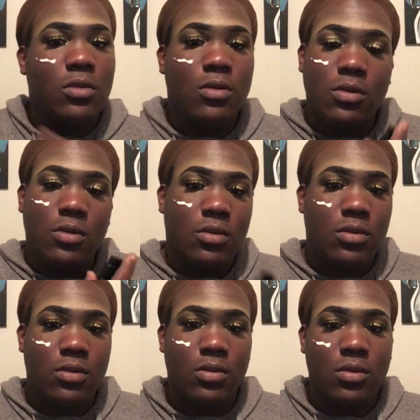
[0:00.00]

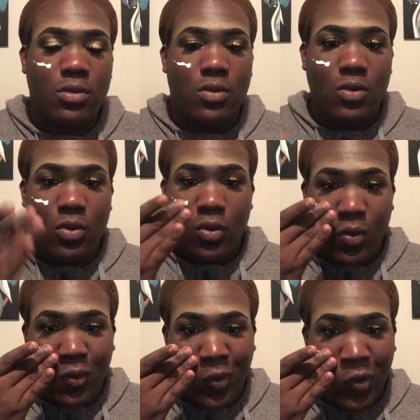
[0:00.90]
Maybelline
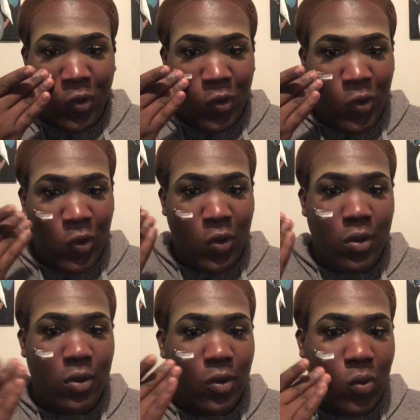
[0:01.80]
Blur Primer.
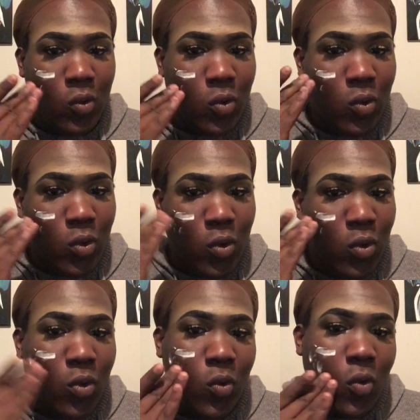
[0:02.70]

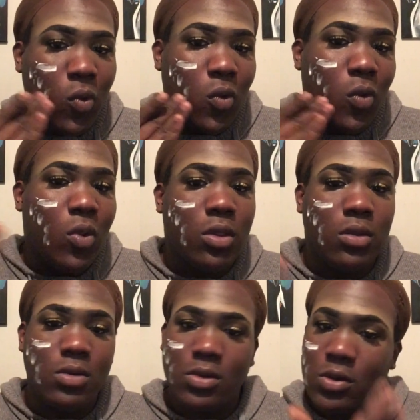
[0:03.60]
This
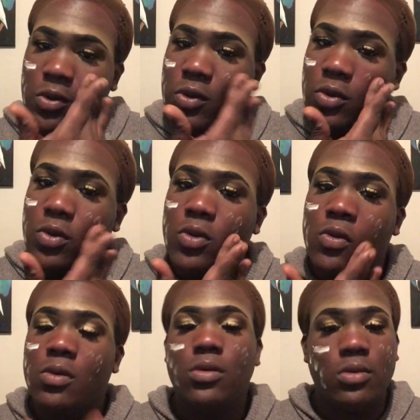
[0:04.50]
primer is Sophie
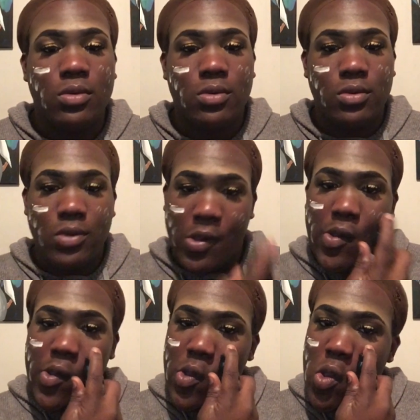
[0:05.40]
approved and
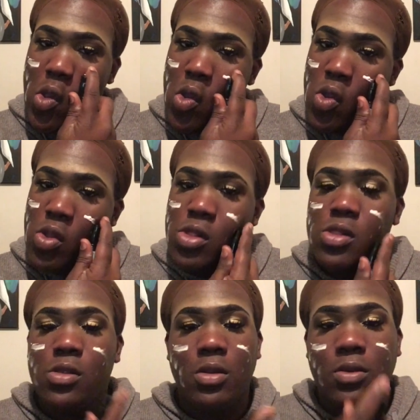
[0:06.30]
it's a soft
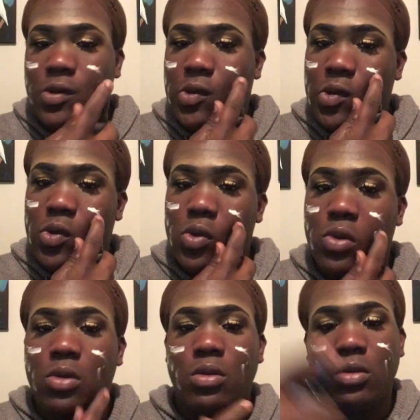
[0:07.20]
focus blur
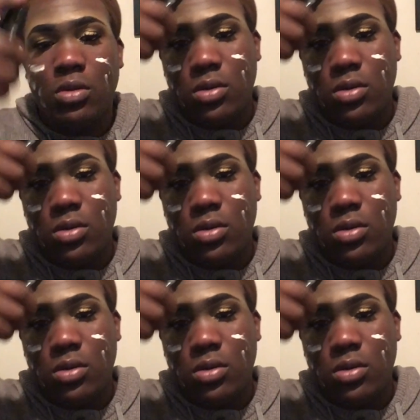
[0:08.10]
effect.